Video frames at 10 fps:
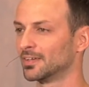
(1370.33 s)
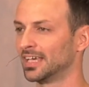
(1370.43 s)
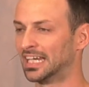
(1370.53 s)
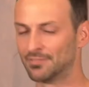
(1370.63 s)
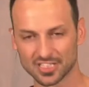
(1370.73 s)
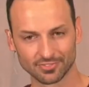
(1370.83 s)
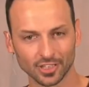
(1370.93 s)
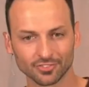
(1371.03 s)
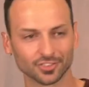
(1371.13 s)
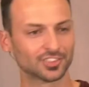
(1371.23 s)
And if it's the
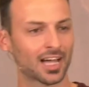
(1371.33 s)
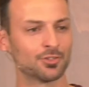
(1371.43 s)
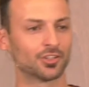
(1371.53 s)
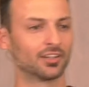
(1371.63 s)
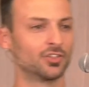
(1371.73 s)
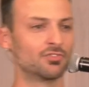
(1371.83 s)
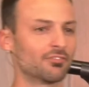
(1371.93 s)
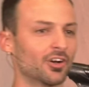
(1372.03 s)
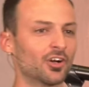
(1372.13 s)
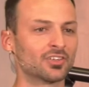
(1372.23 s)
very first time you've
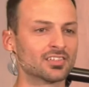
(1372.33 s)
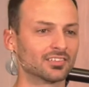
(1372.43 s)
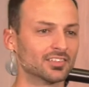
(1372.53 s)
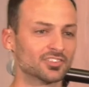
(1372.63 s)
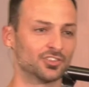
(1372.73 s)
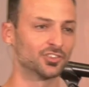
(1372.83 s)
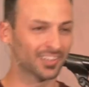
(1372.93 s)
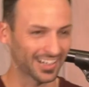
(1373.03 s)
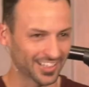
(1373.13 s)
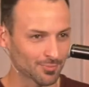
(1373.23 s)
ever heard this, listen, you're
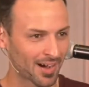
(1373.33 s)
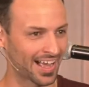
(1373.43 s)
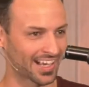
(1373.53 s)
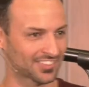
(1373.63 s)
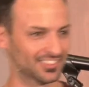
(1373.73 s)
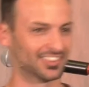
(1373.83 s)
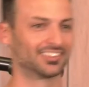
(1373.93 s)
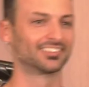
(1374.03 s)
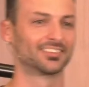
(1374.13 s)
not here by accident.